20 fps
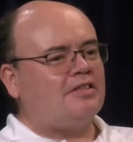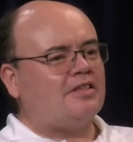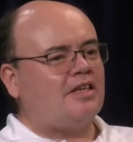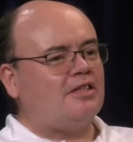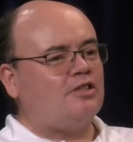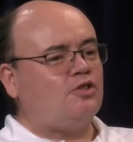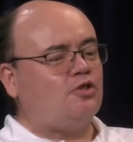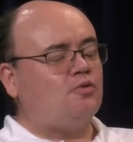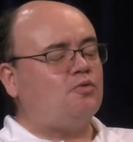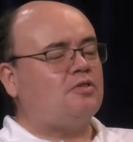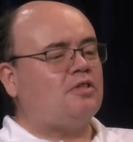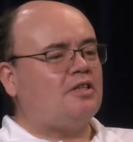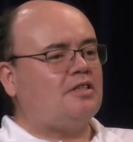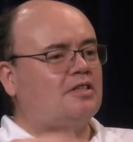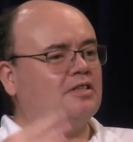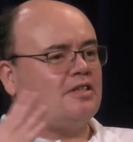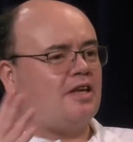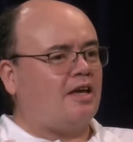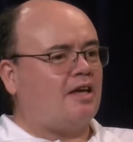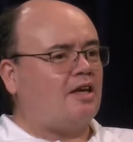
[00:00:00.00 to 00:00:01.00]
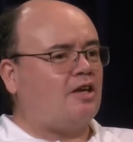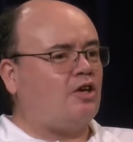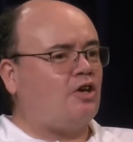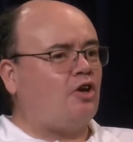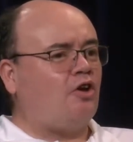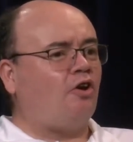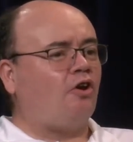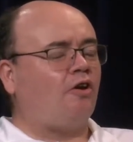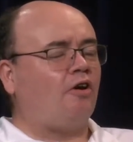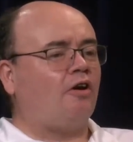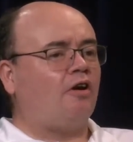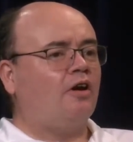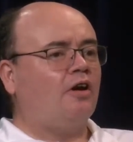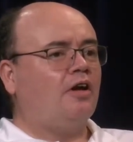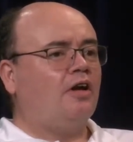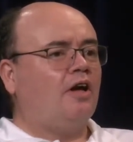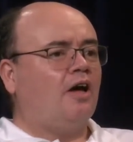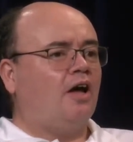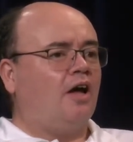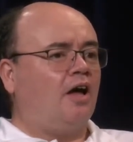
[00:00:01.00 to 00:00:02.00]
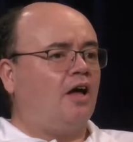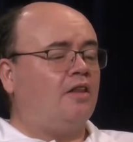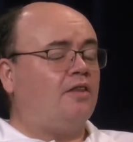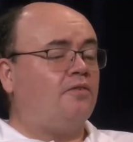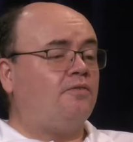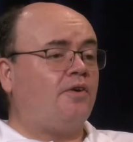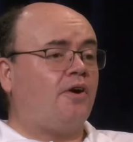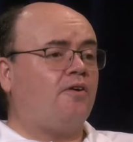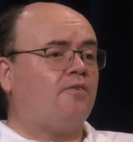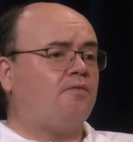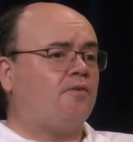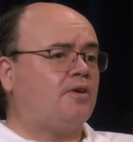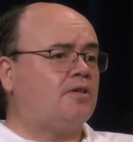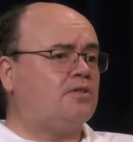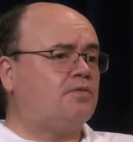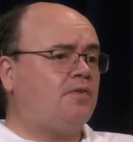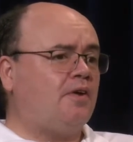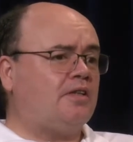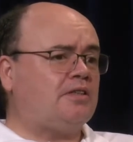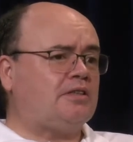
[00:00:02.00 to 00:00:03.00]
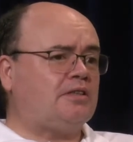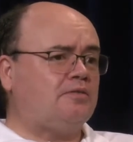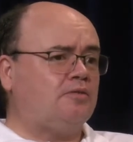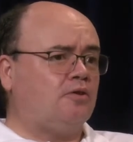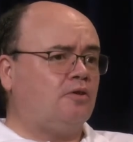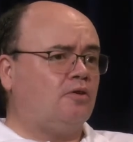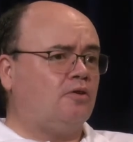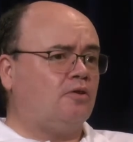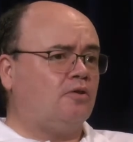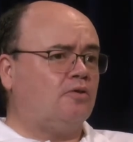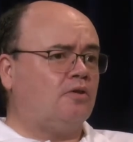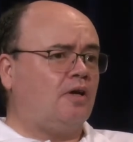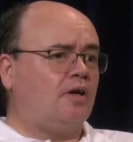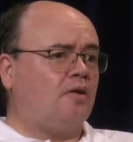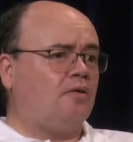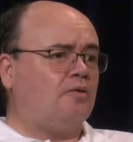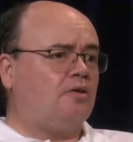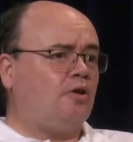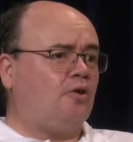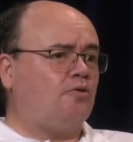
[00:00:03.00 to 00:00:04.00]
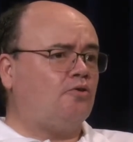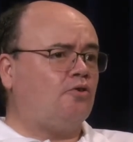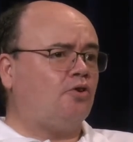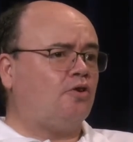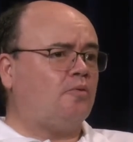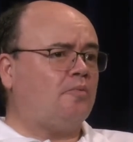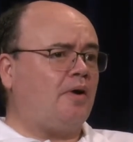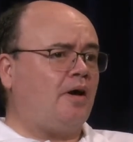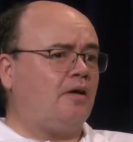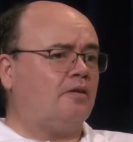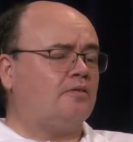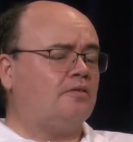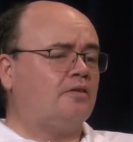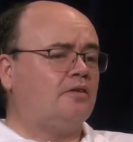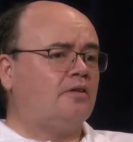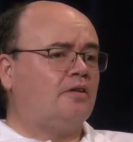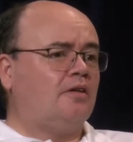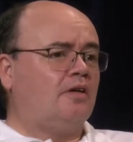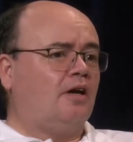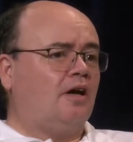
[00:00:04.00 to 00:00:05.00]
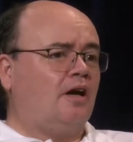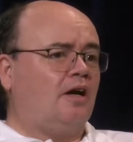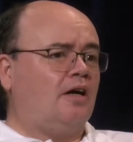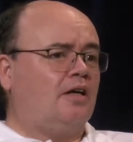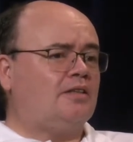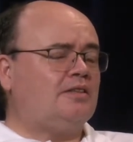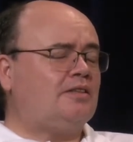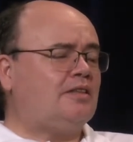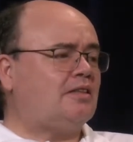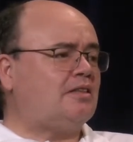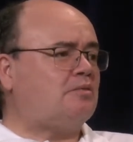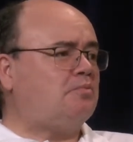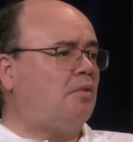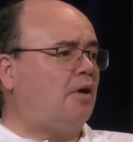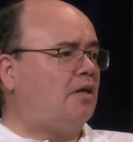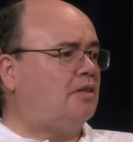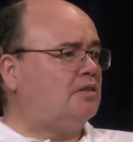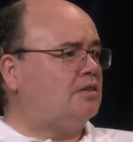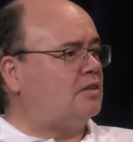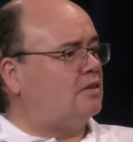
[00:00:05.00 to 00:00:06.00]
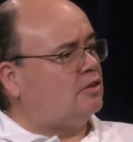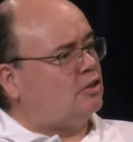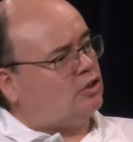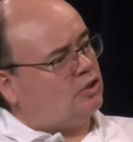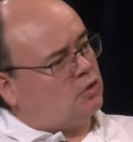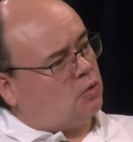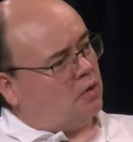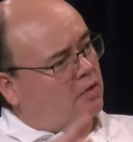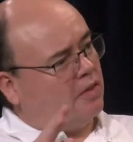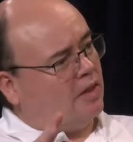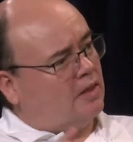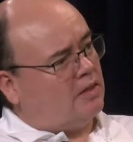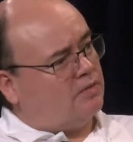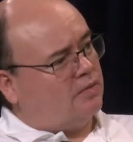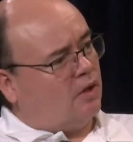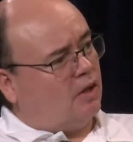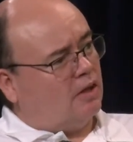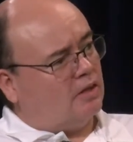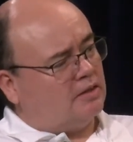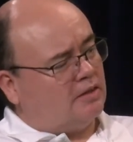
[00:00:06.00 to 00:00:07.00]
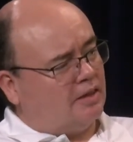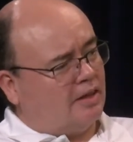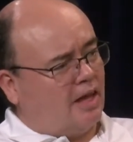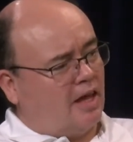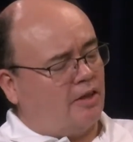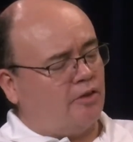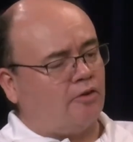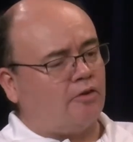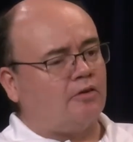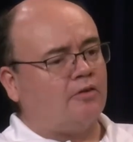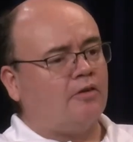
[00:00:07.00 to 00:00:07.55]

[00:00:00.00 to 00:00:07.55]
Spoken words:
things do tend to take a year. The very first festival took about 6 months and just sort of things falling together.